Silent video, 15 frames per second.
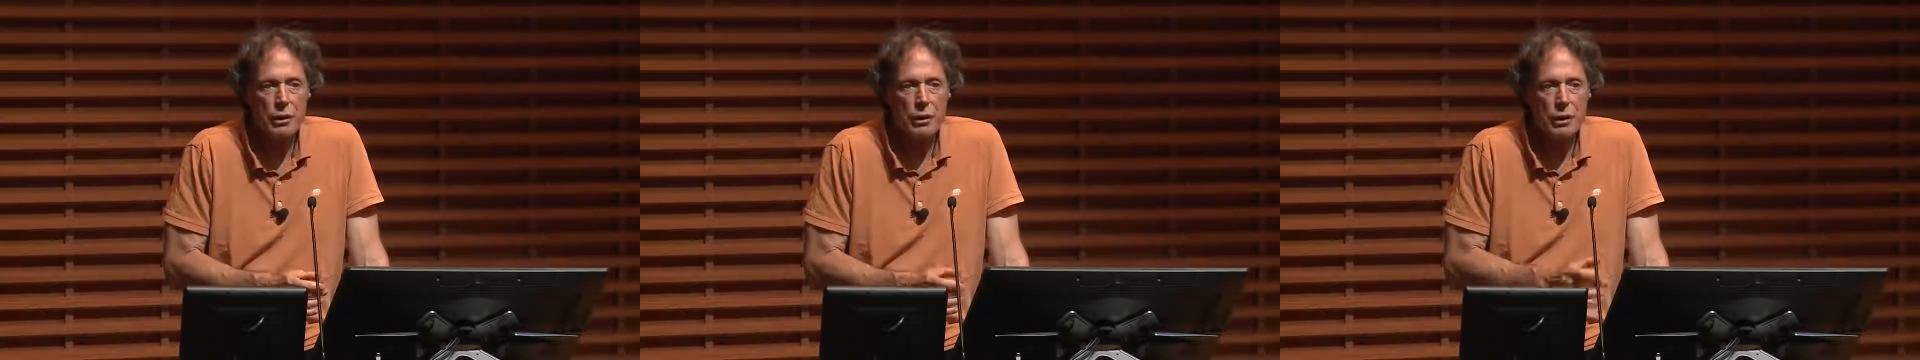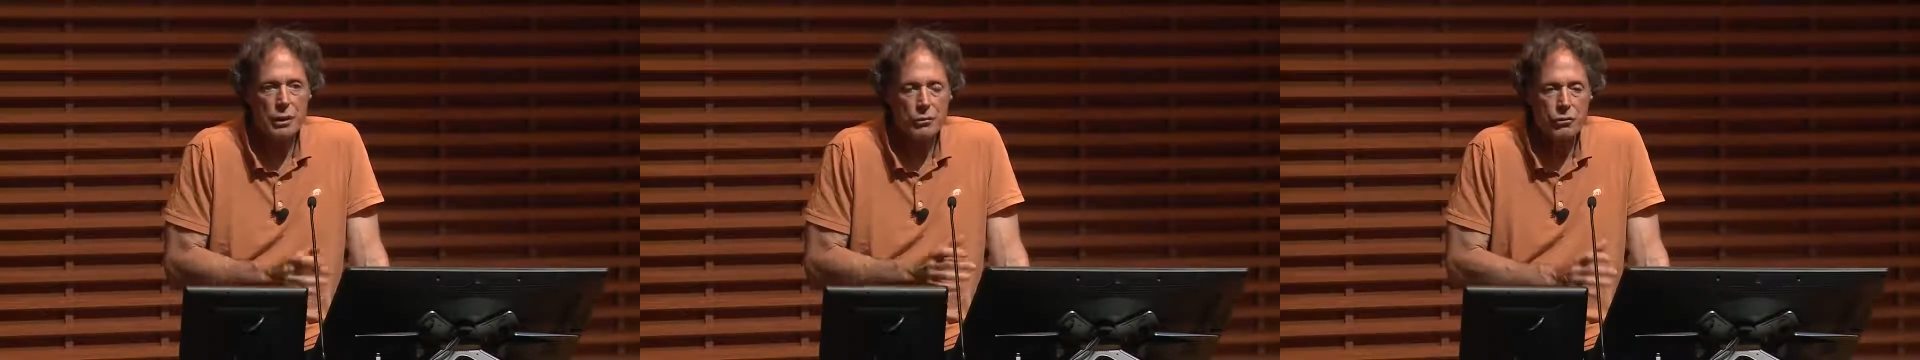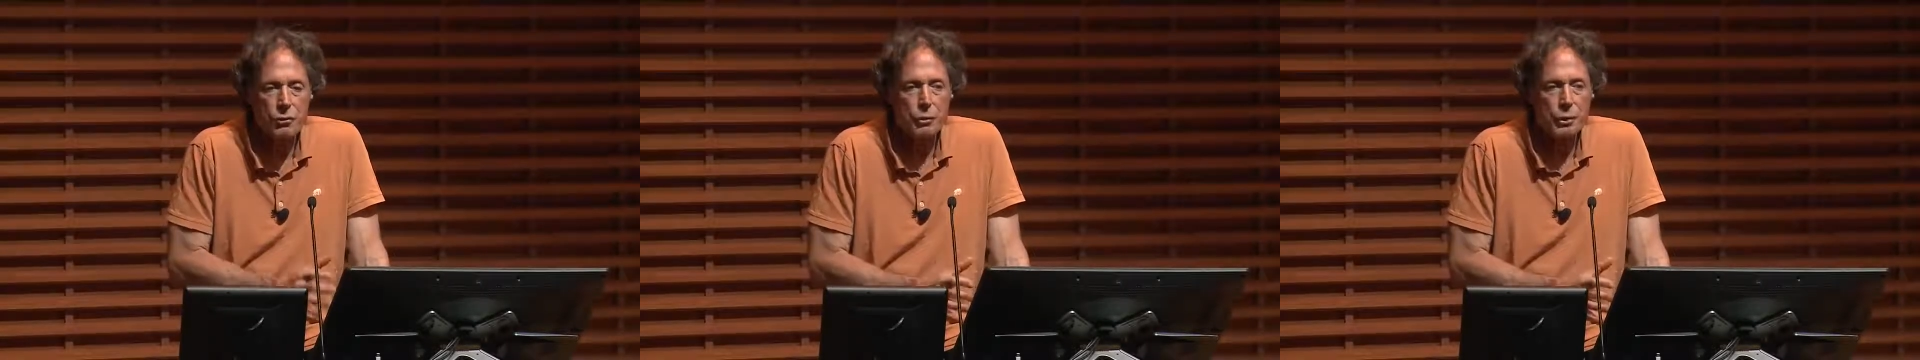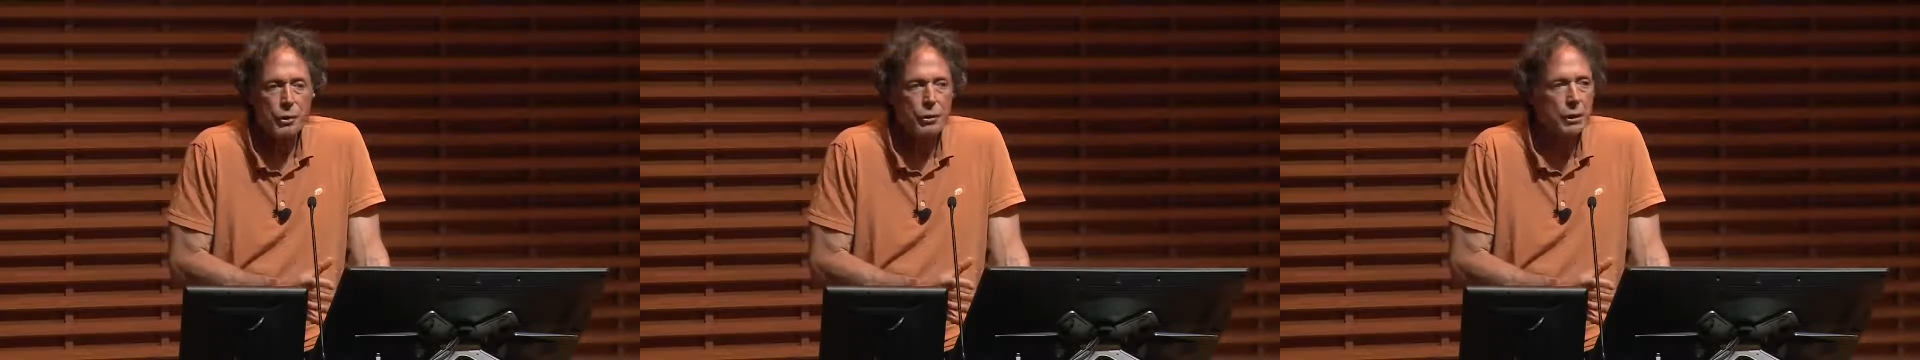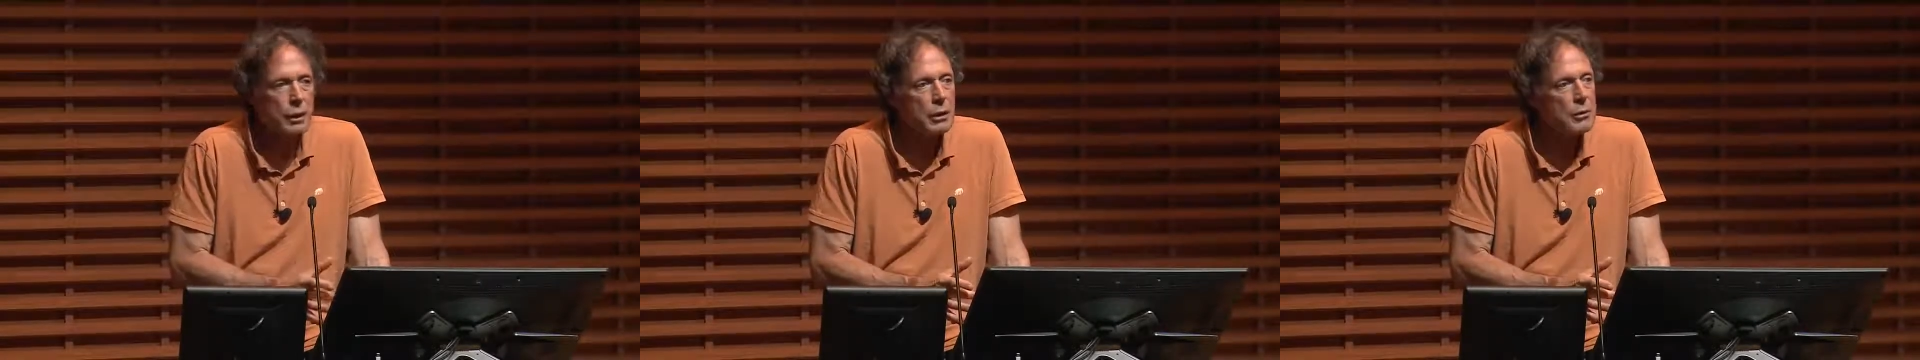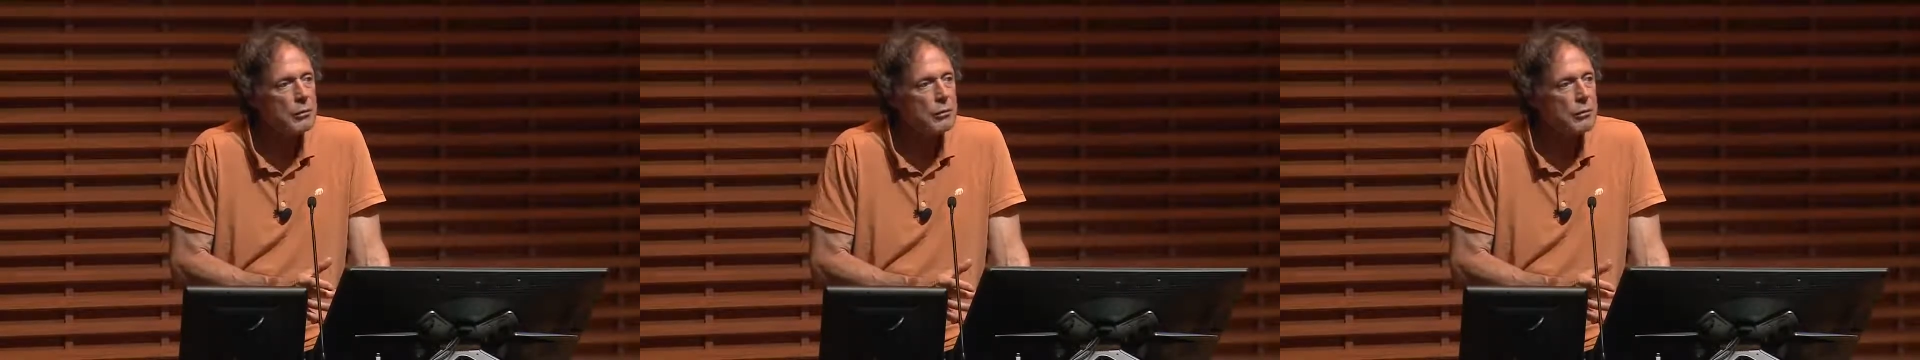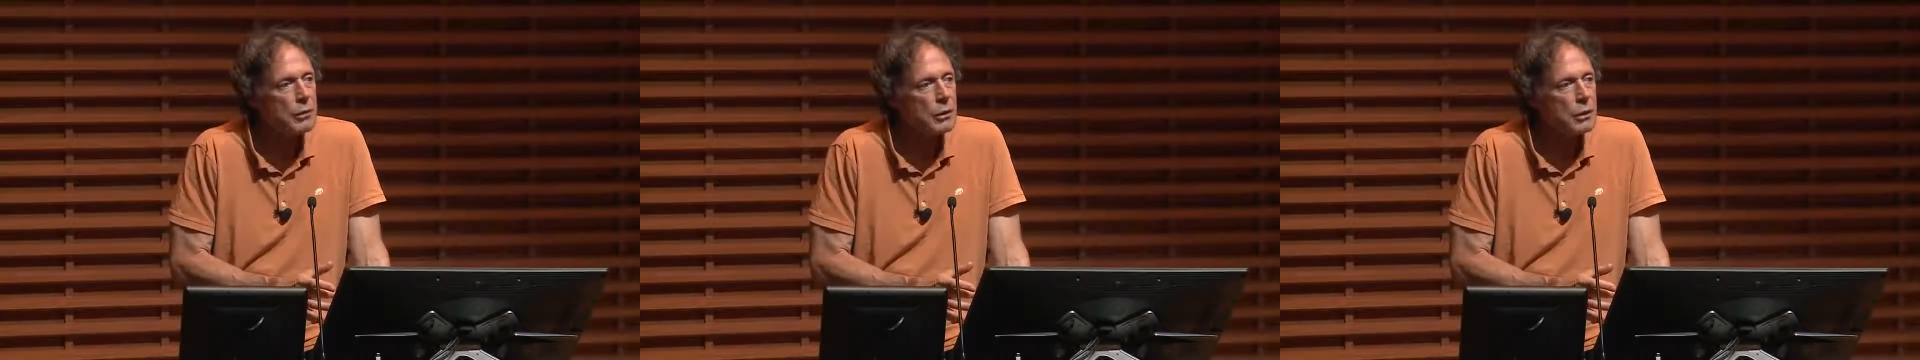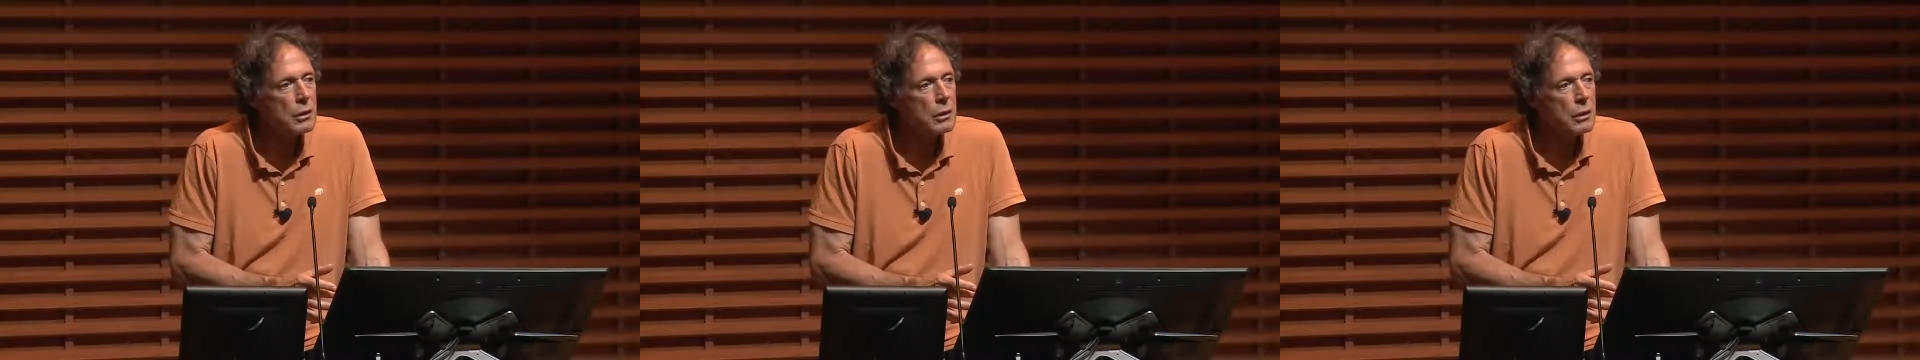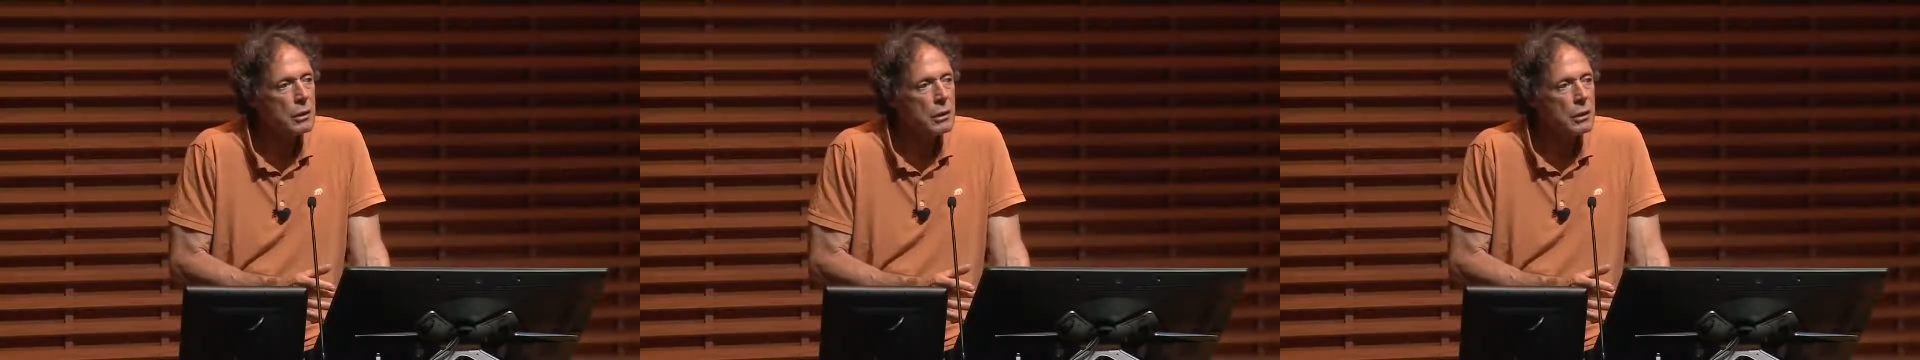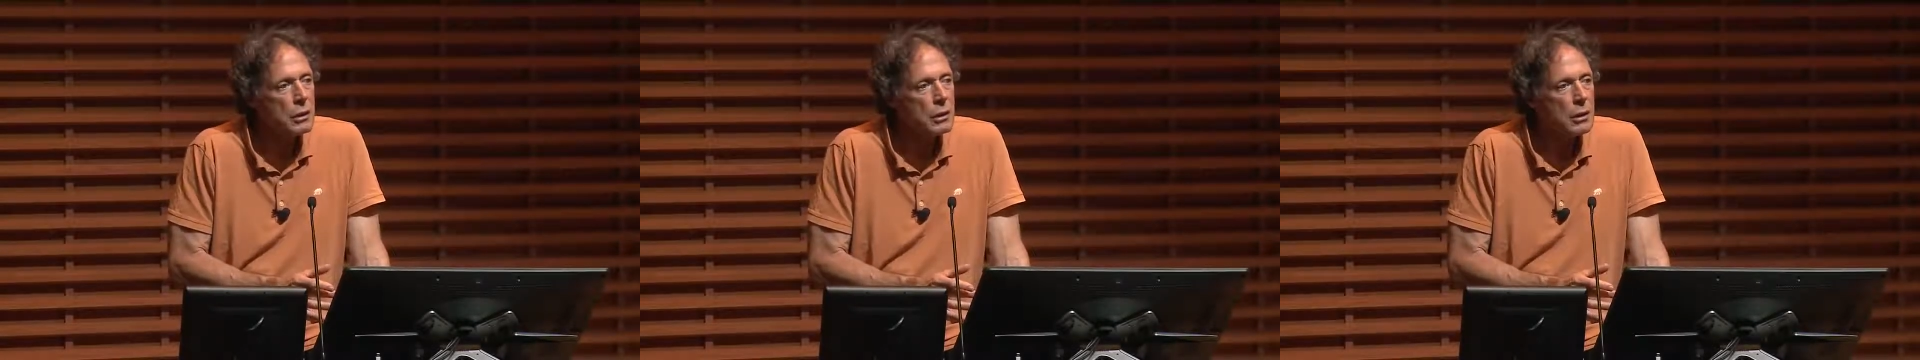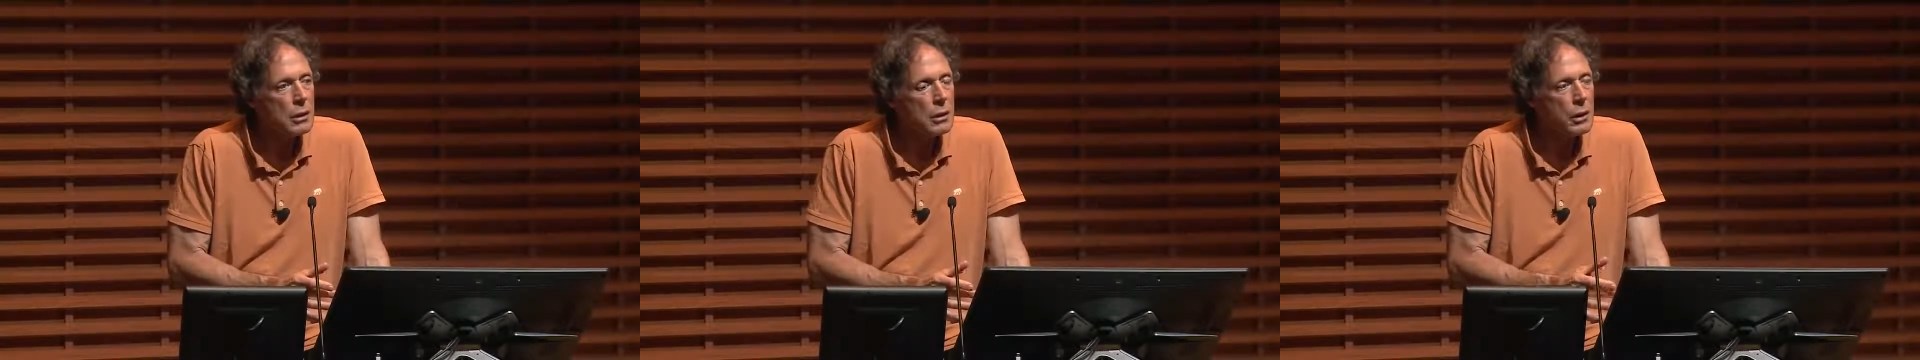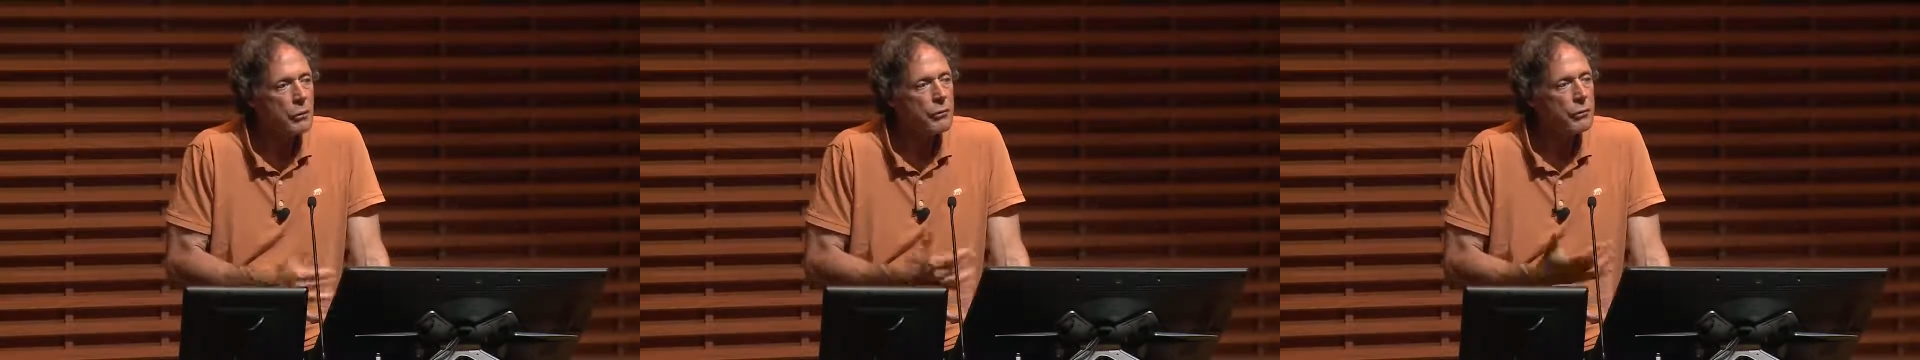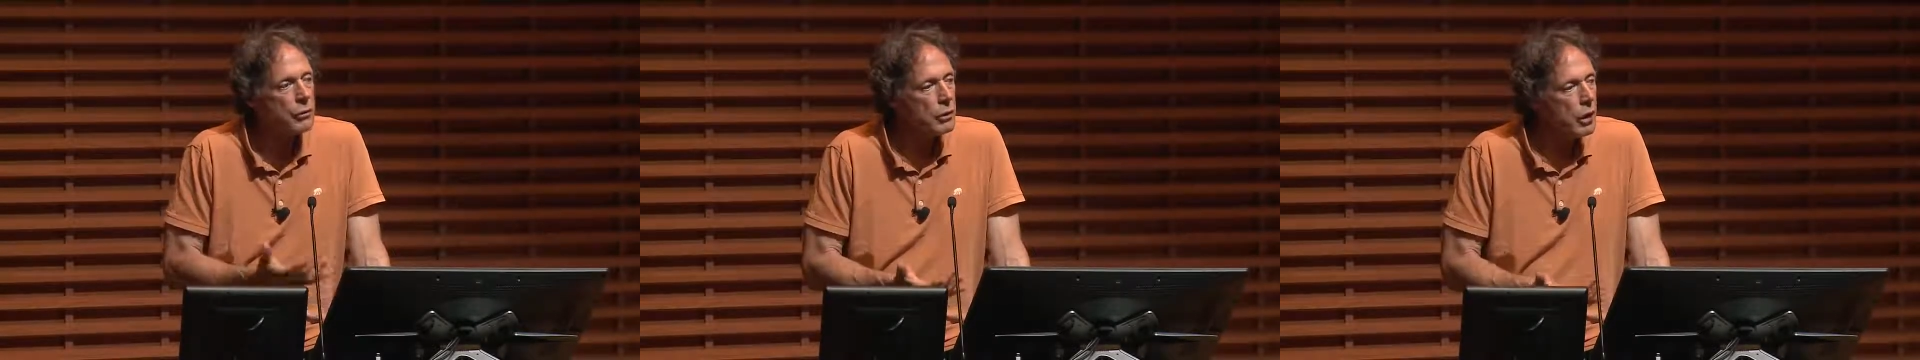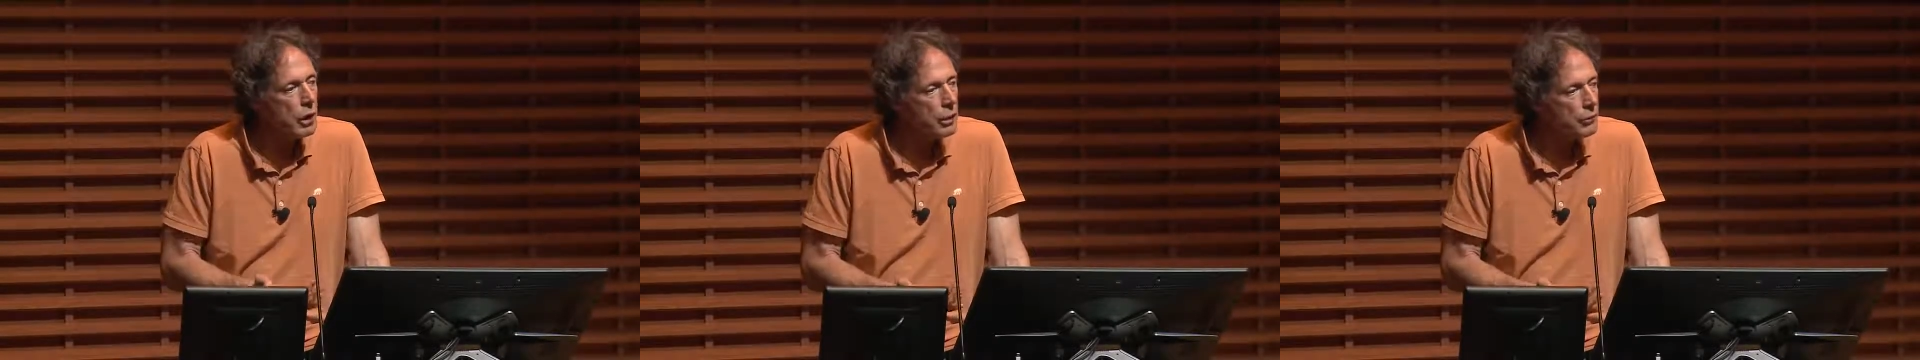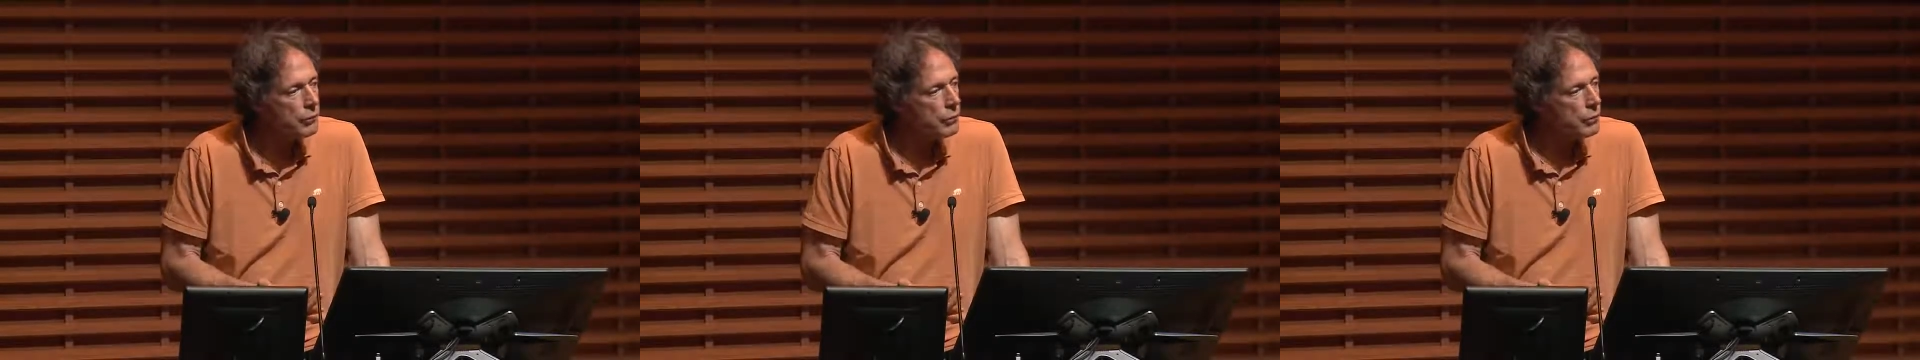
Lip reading: experience of your life.